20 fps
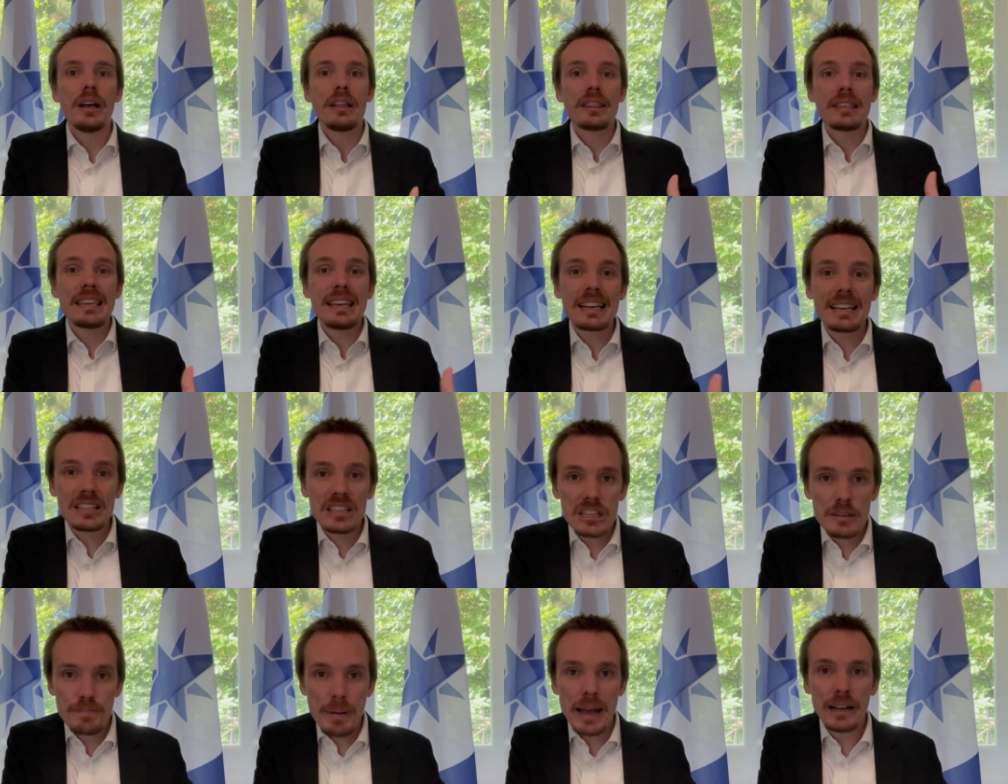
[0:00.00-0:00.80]
the
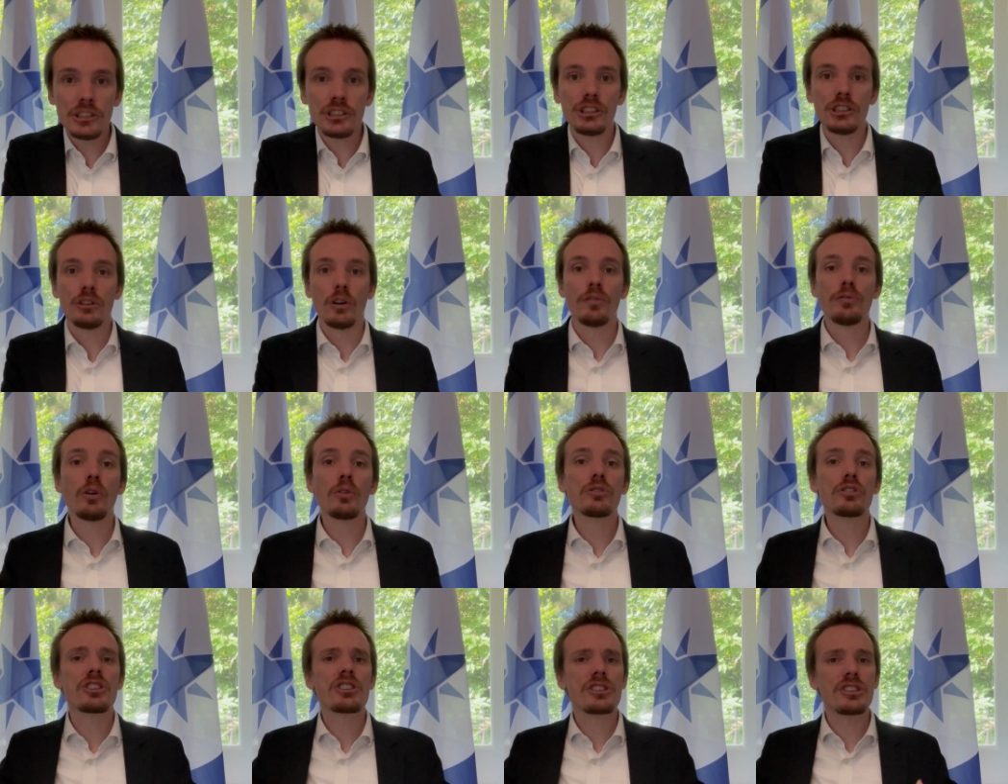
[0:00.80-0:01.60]
expansion of not
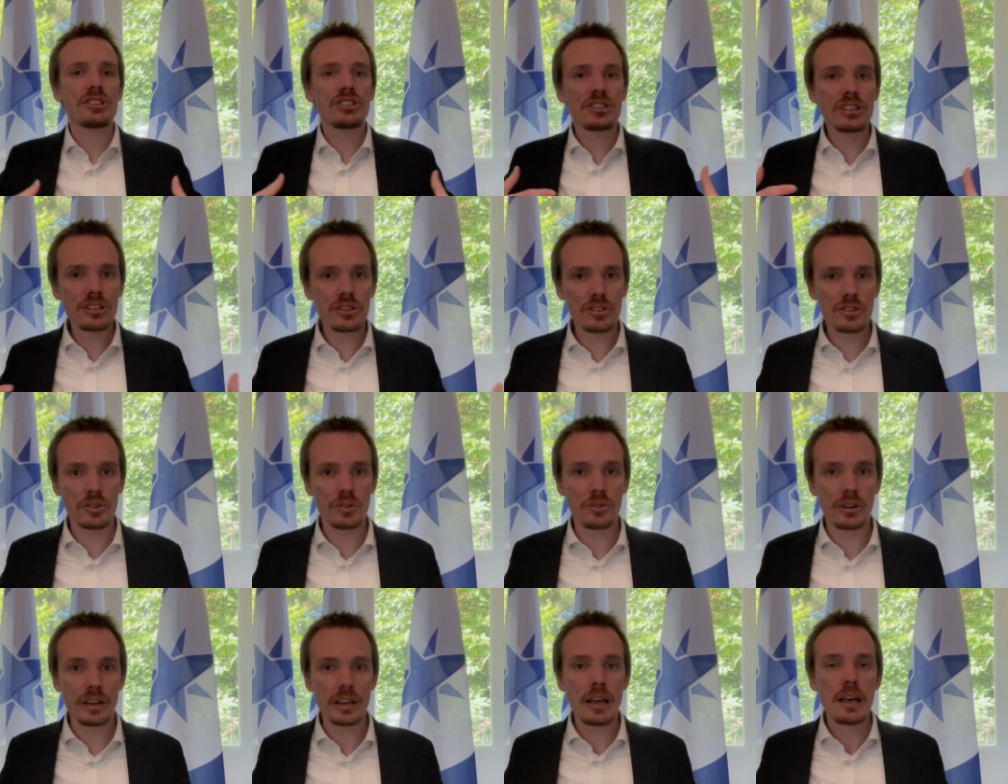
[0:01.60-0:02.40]
just the
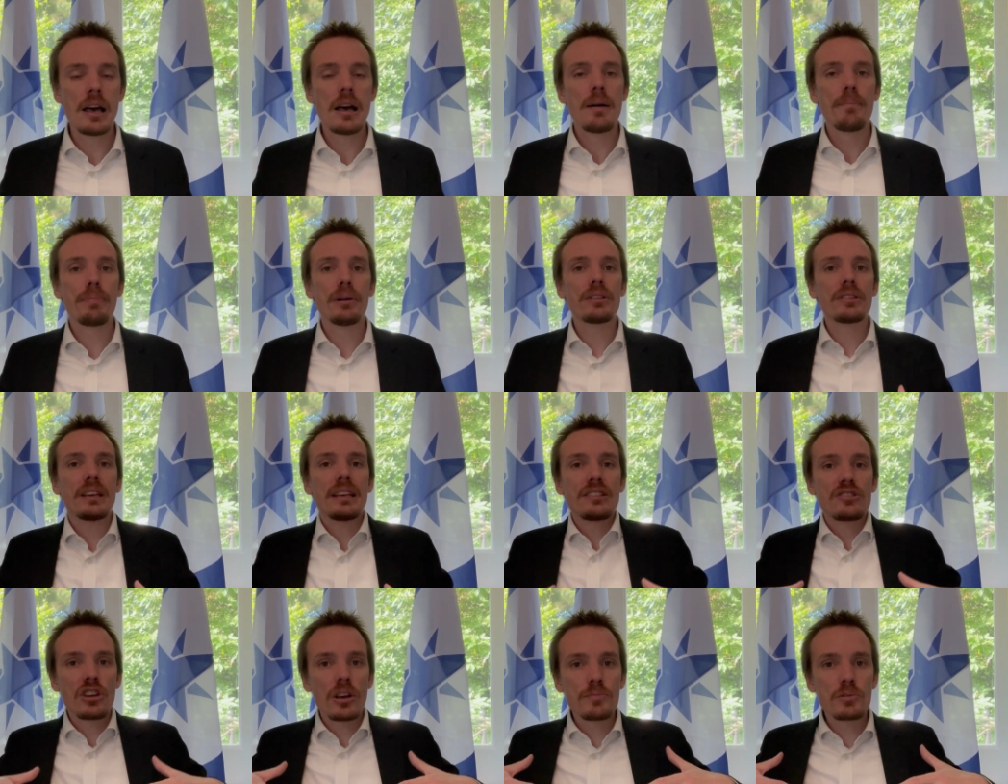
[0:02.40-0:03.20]
citizenry, but in
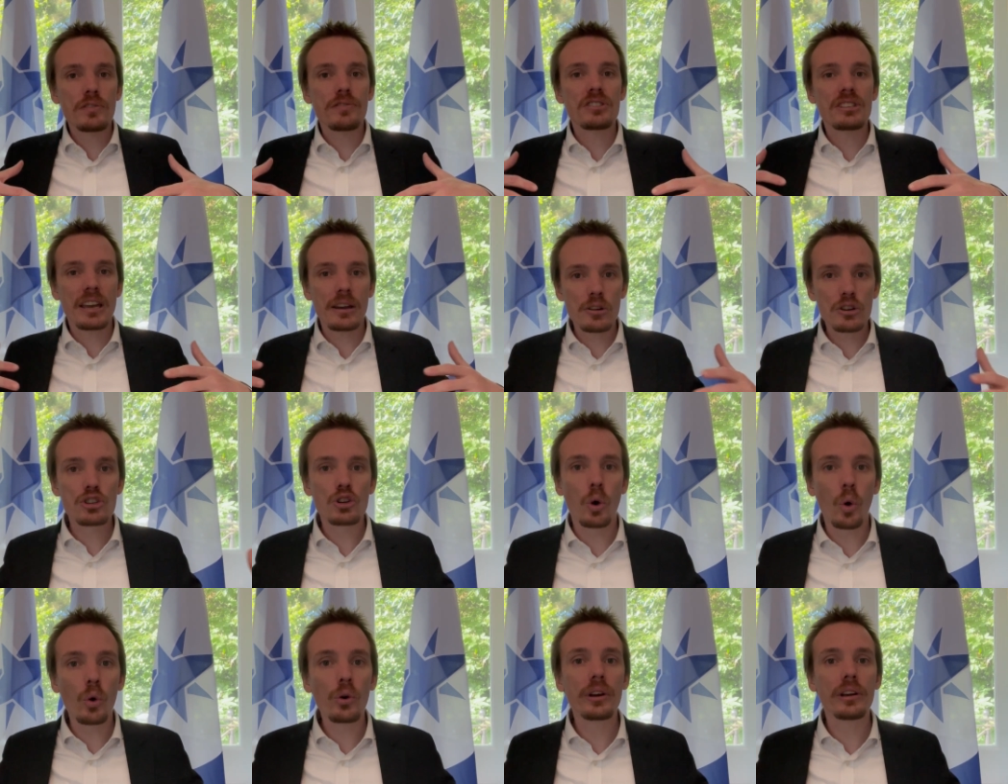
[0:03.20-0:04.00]
terms of
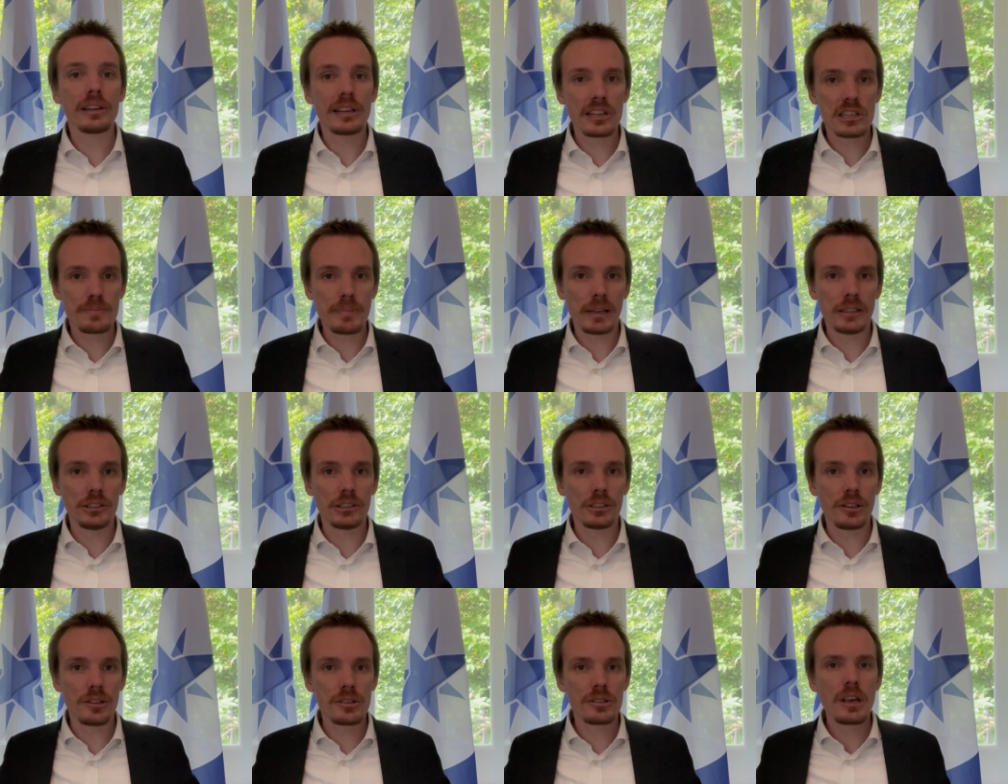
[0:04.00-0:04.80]
territorial
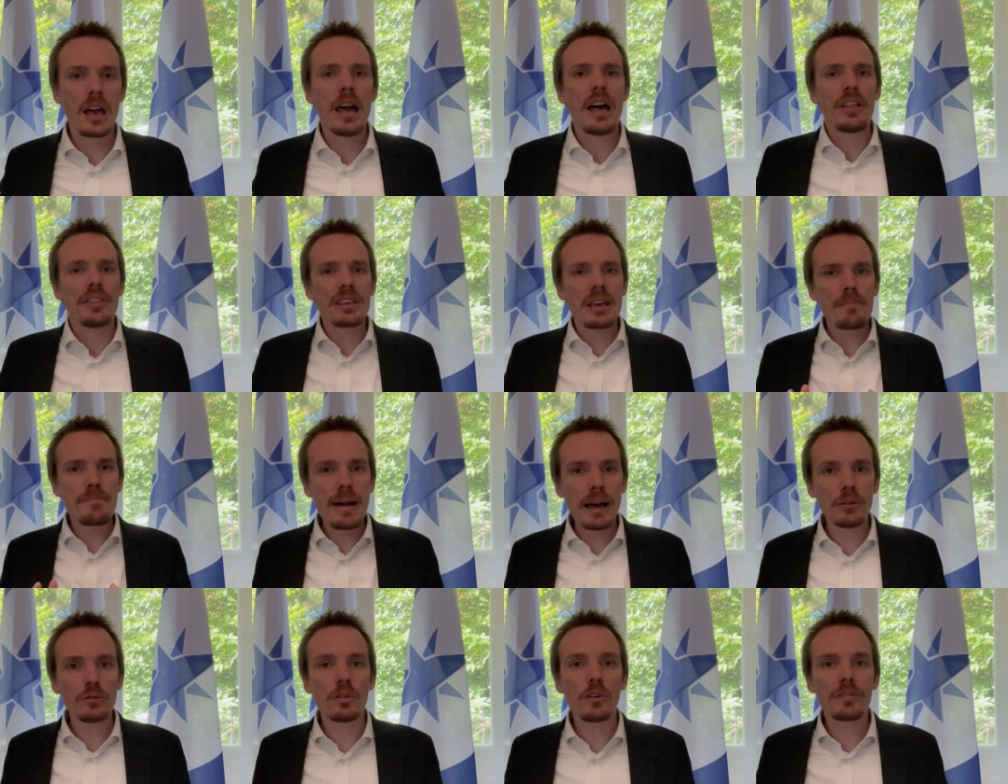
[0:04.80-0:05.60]
expansions. The
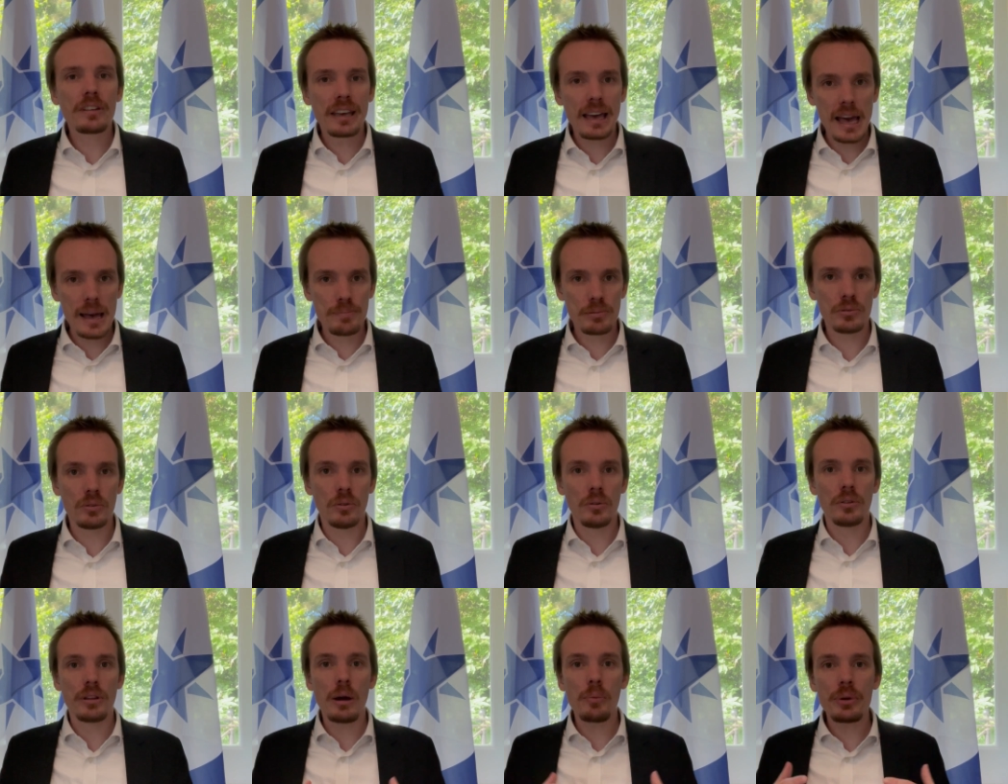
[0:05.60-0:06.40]
amount of capital
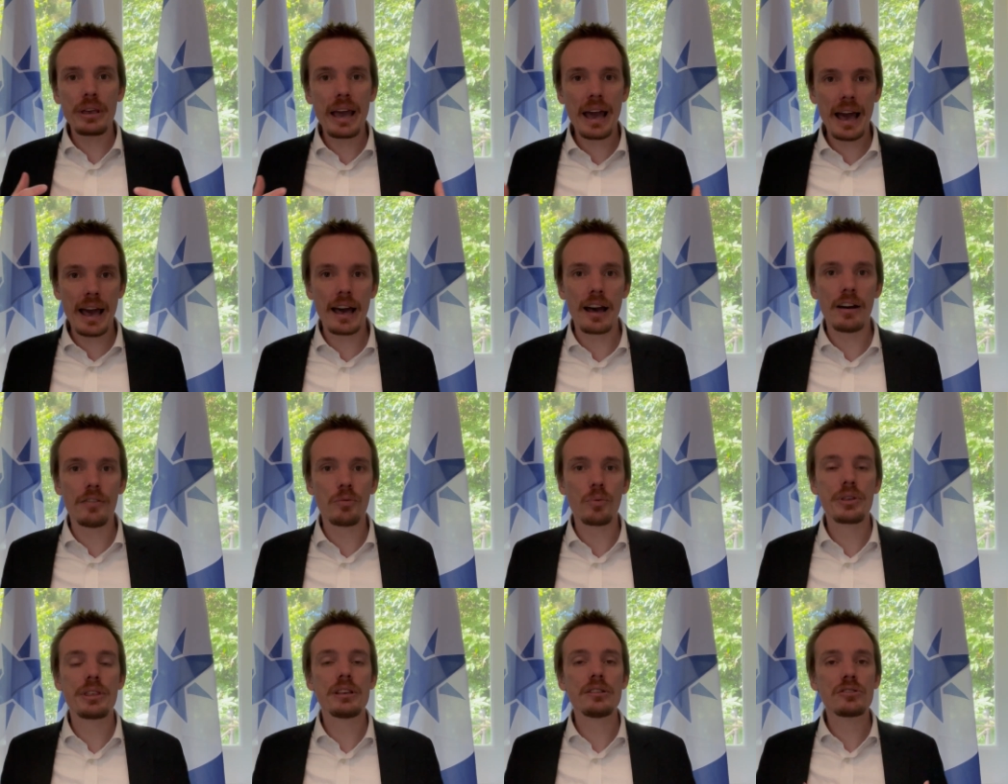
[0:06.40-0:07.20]
that we have
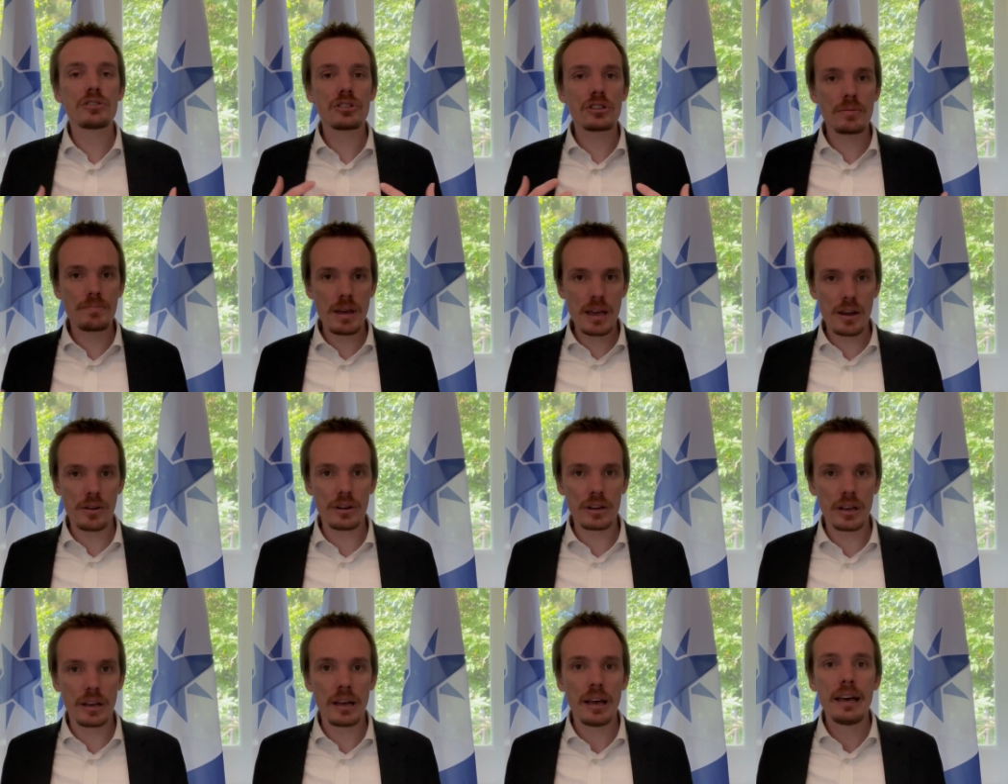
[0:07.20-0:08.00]
within
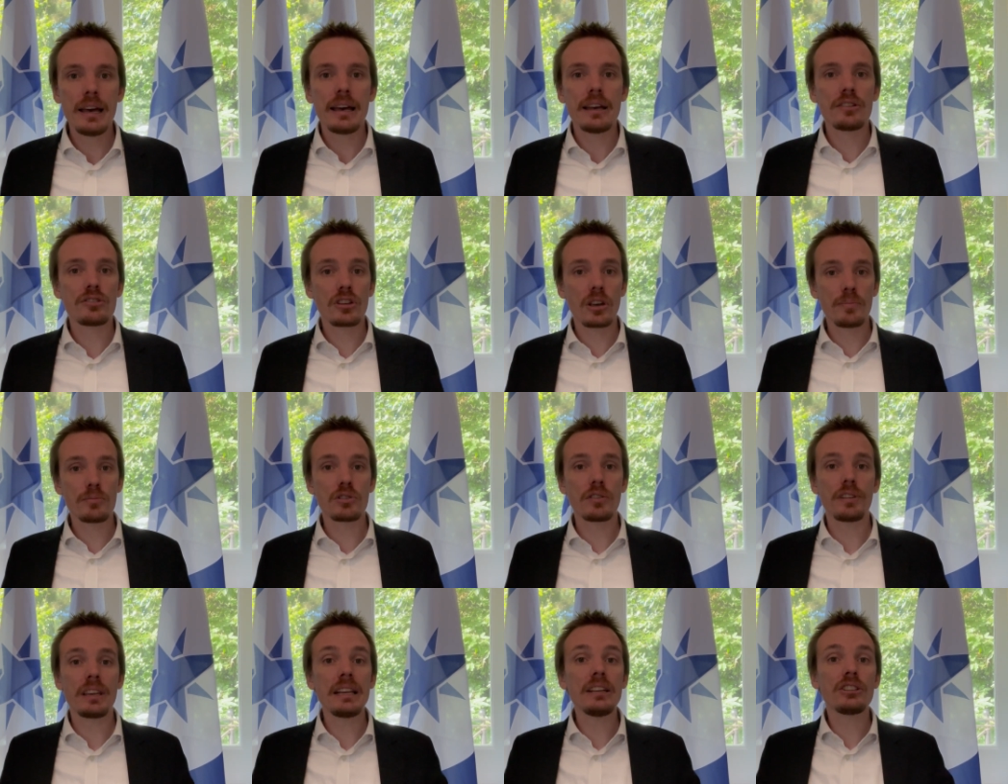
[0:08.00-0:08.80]
Stomaria in terms
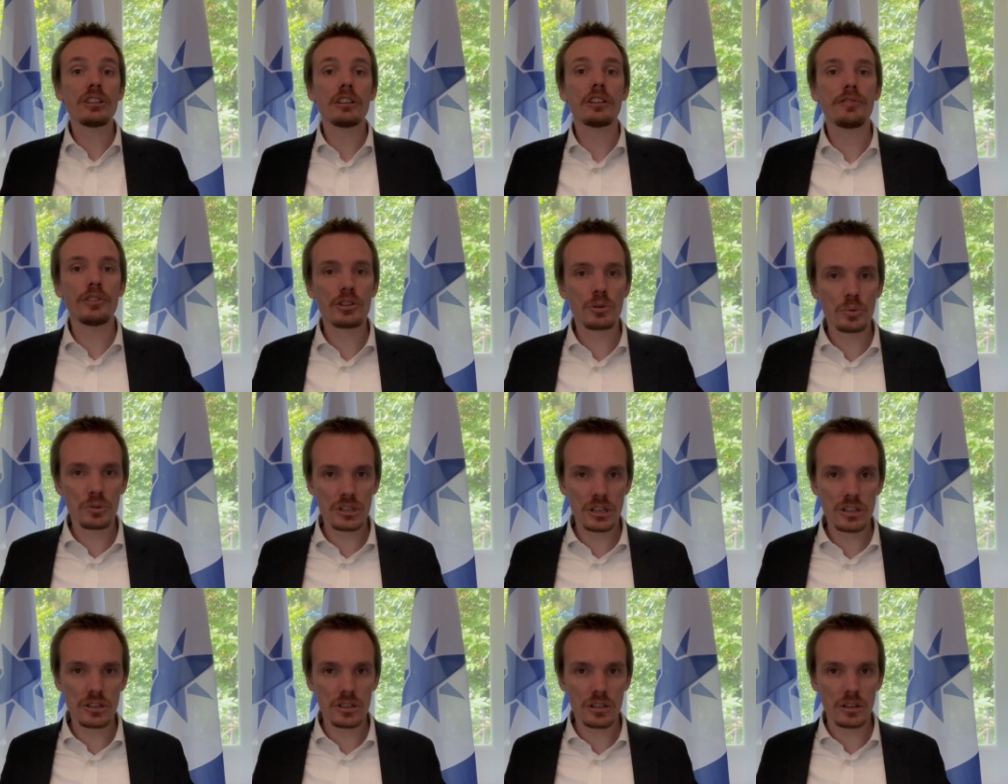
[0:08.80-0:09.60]
of each individual
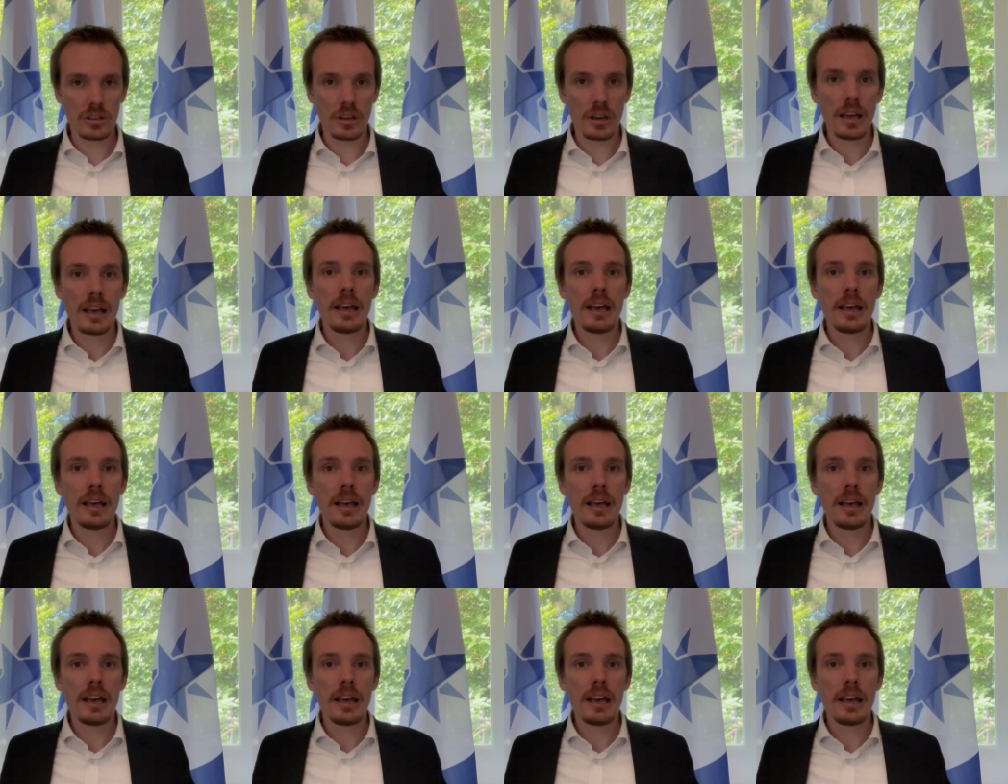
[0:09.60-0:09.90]
citizen,